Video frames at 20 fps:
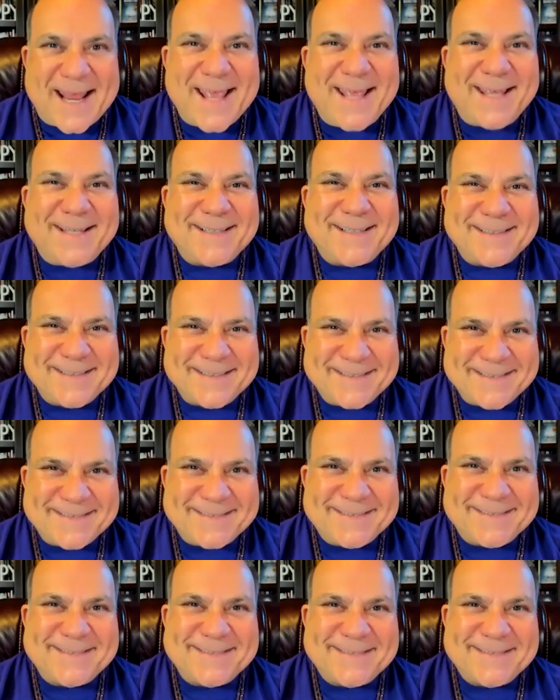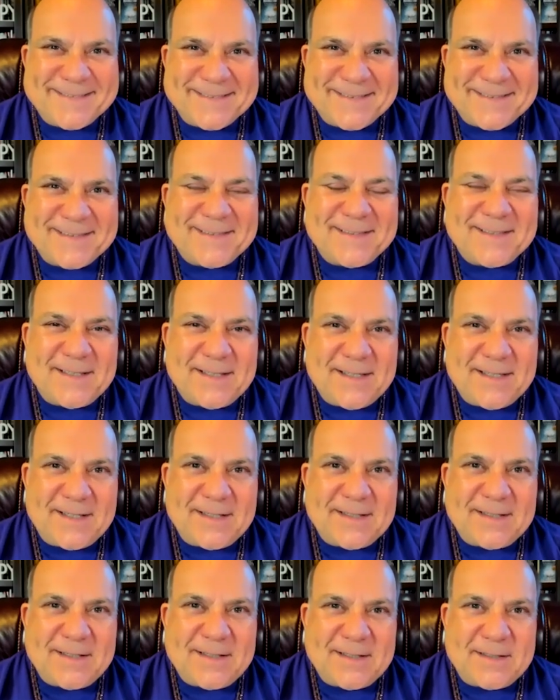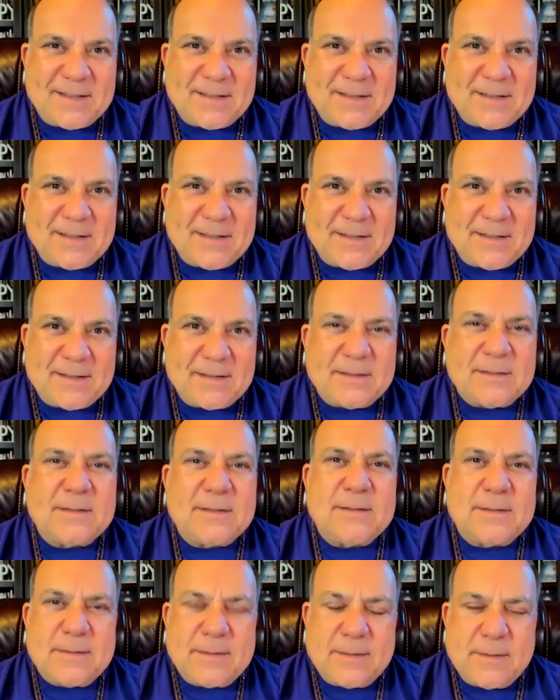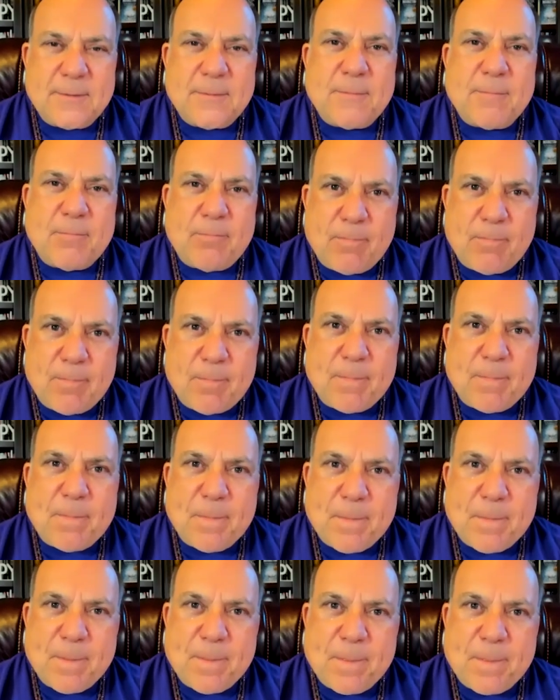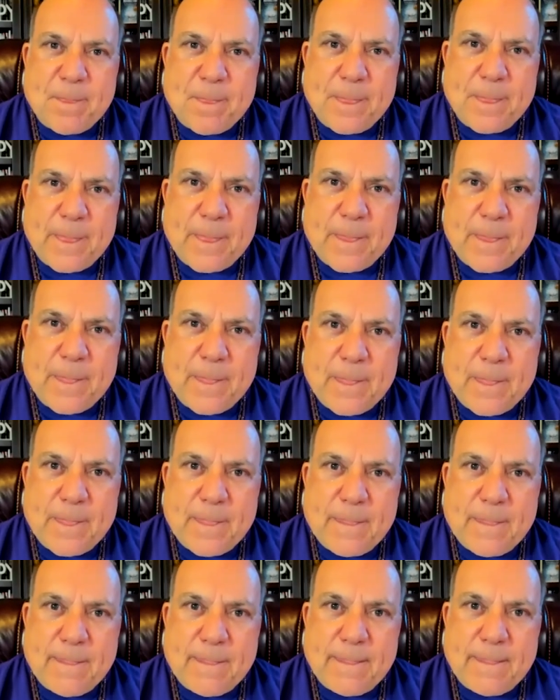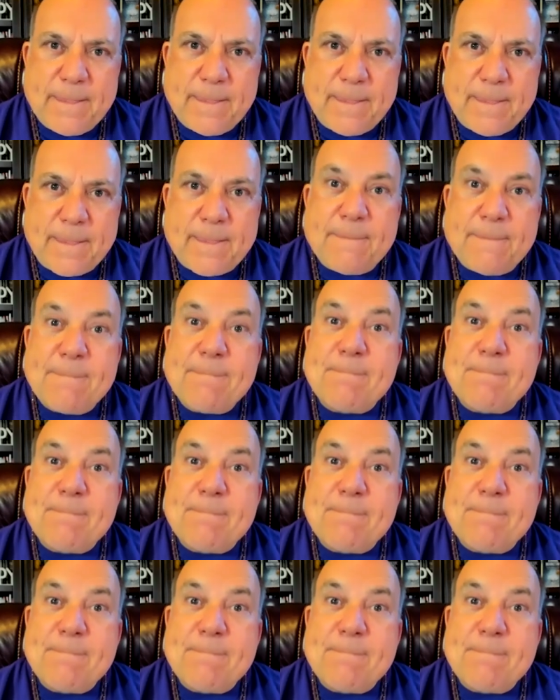(silent)